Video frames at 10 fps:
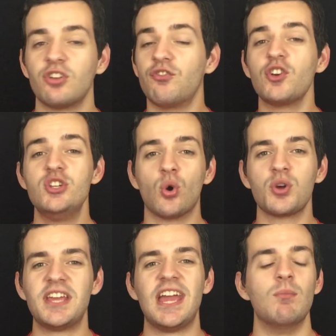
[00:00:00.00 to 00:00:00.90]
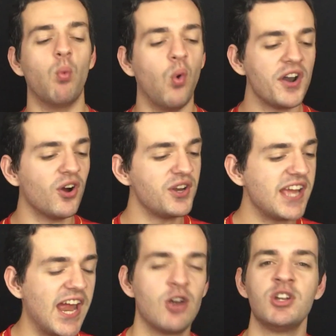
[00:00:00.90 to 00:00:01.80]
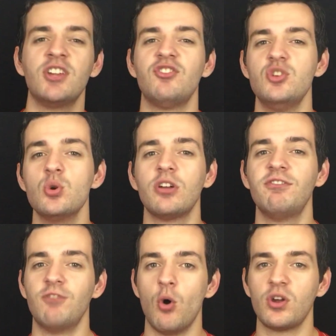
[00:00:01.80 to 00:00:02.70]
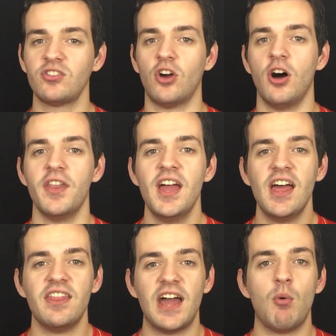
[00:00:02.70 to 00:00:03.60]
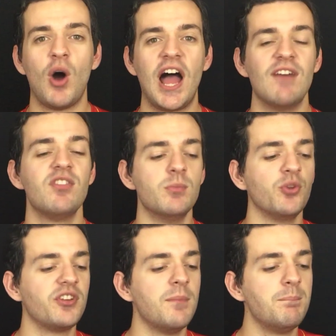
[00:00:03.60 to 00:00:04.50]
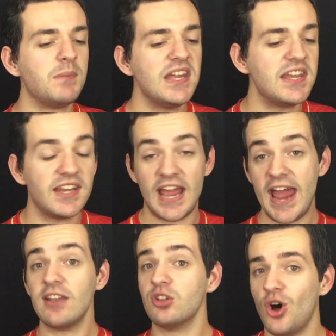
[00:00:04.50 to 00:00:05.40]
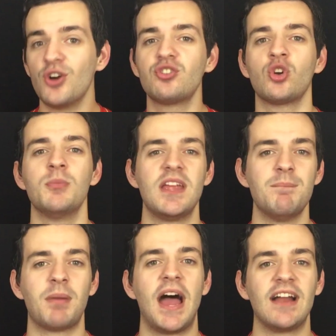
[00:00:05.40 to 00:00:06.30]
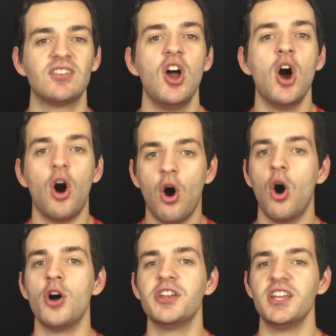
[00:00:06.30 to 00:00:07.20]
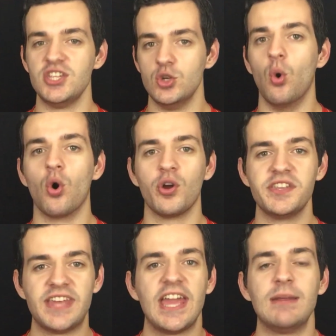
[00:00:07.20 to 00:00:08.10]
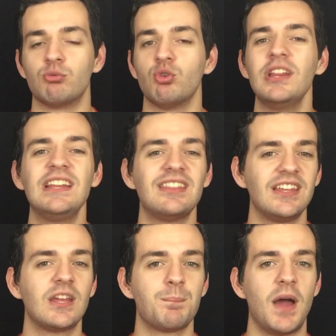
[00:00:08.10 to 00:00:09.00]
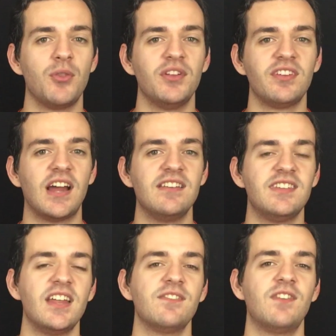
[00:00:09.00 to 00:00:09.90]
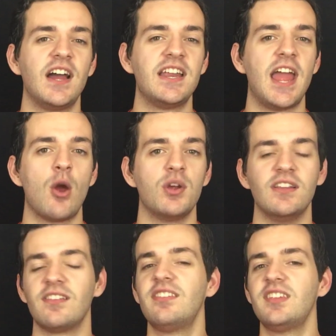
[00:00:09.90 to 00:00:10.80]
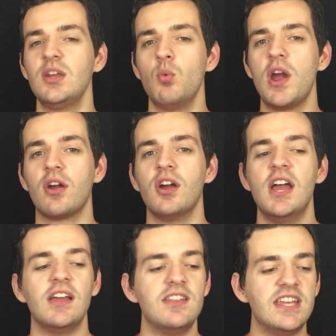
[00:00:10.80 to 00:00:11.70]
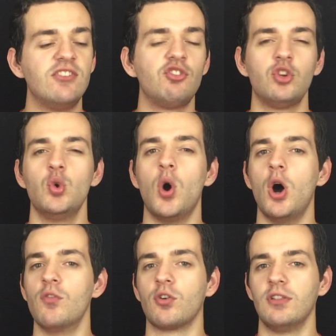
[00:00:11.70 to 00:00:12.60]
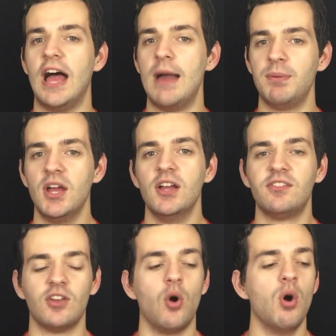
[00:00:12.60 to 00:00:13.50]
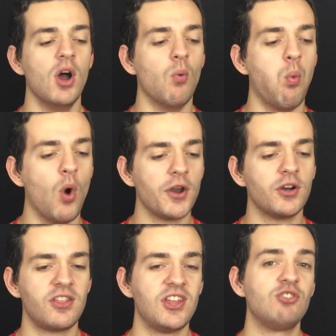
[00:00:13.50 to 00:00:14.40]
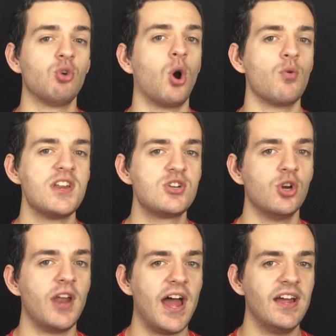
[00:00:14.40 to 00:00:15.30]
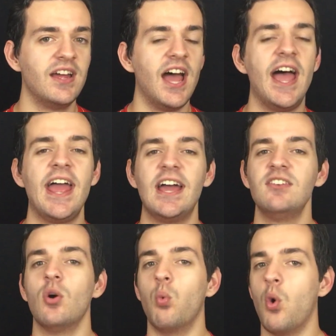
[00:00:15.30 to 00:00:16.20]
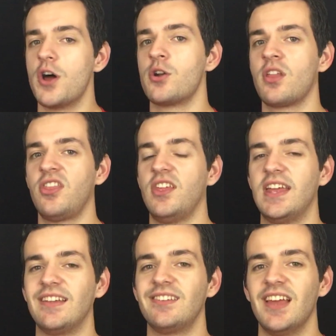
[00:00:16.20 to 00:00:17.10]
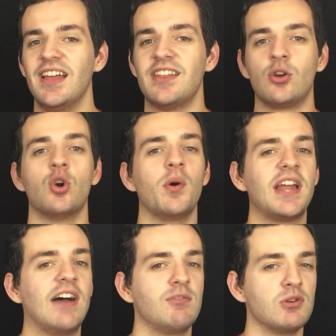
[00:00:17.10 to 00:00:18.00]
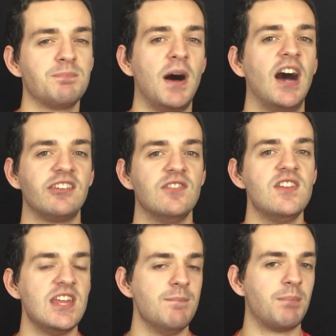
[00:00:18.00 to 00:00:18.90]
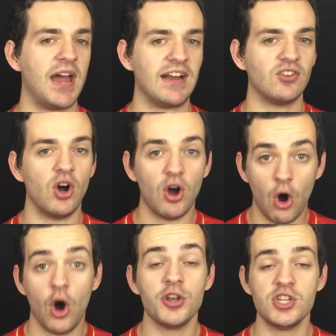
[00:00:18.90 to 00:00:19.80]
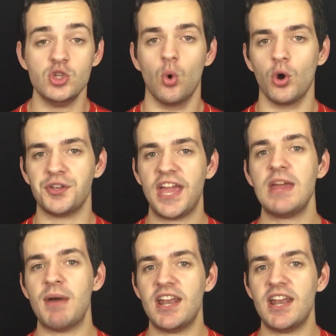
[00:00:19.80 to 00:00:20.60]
So for your game, what are the areas you could focus on that will have the most immediate and long-term impact on your game? Really think about this and identify the areas and see where these two overlap. So what are the things you're already good at, and what are the things that are going to have the most positive impact on your game?